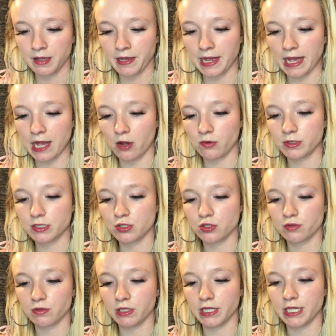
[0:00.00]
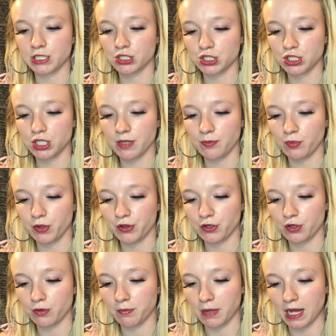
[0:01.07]
How is your relationship with
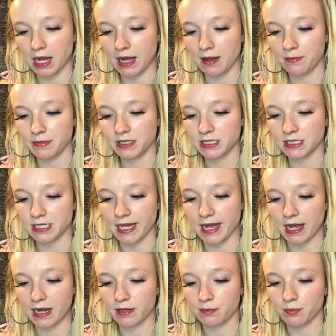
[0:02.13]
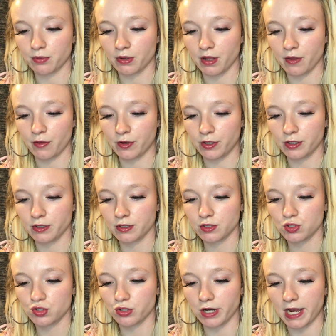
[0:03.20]
your mom, dad, brother,
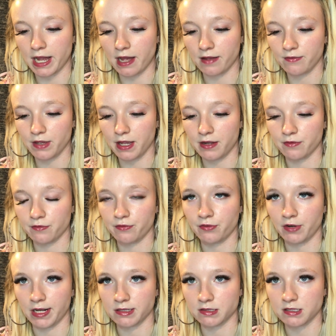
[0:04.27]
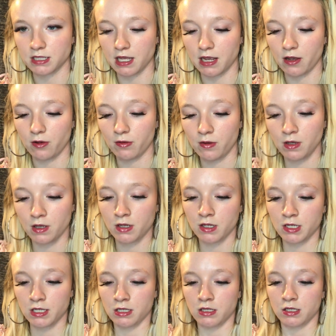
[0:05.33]
Trav, and friends now?
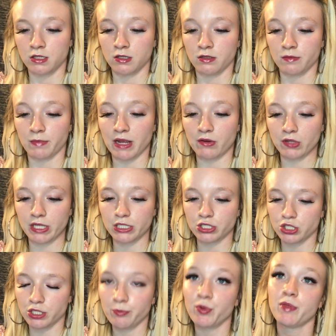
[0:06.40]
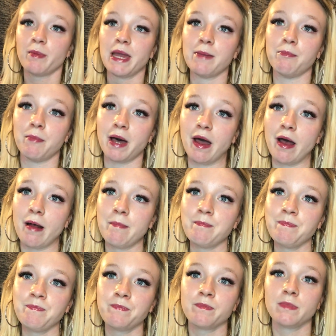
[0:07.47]
My relationship with my mom
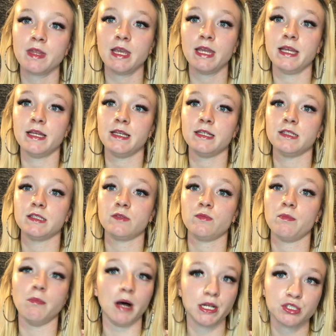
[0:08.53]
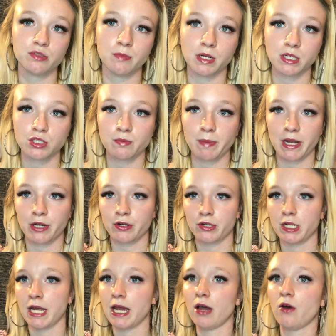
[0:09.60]
is much, much better
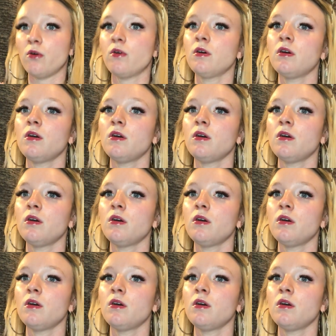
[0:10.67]
now.